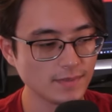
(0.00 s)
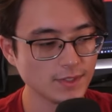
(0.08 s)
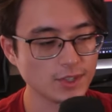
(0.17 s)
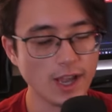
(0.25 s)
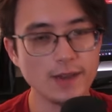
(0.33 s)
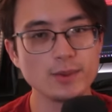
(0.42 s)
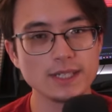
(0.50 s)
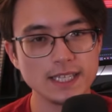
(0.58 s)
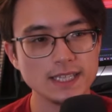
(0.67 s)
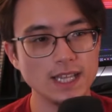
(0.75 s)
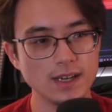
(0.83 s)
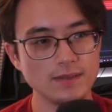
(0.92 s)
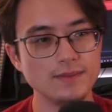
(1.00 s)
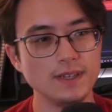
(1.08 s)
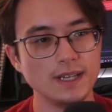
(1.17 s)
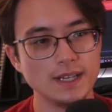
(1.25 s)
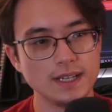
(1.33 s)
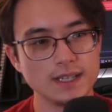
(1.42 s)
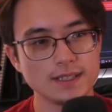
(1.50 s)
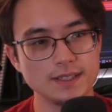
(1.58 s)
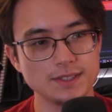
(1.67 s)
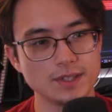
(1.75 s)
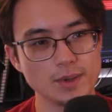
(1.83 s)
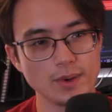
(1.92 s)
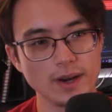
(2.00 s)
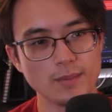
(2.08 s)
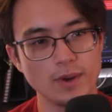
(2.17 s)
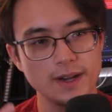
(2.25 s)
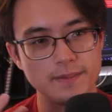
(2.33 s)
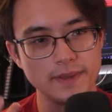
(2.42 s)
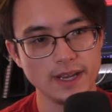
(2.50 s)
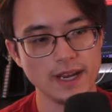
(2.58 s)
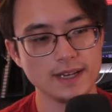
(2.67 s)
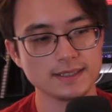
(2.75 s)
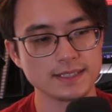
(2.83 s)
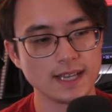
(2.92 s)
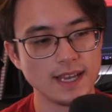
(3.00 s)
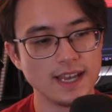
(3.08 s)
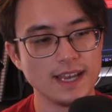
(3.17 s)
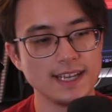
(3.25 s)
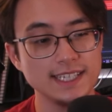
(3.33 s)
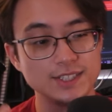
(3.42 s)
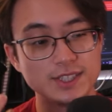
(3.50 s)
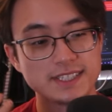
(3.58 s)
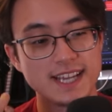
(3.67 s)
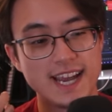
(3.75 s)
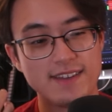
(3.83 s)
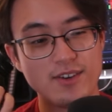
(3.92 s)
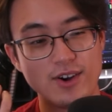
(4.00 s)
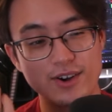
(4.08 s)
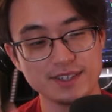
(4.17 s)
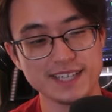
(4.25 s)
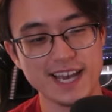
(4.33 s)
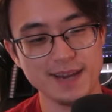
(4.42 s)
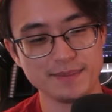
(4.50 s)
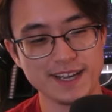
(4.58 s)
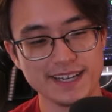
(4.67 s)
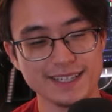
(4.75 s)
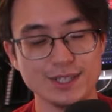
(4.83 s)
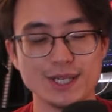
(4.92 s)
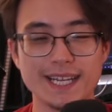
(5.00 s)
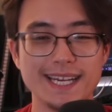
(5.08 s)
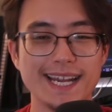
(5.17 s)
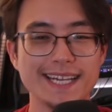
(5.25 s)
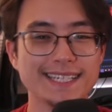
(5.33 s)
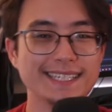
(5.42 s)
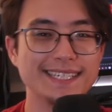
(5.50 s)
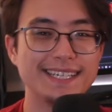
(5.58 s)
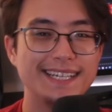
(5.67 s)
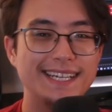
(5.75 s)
So I really love the suit and what it means. It's just I have a hard time kind of looking at it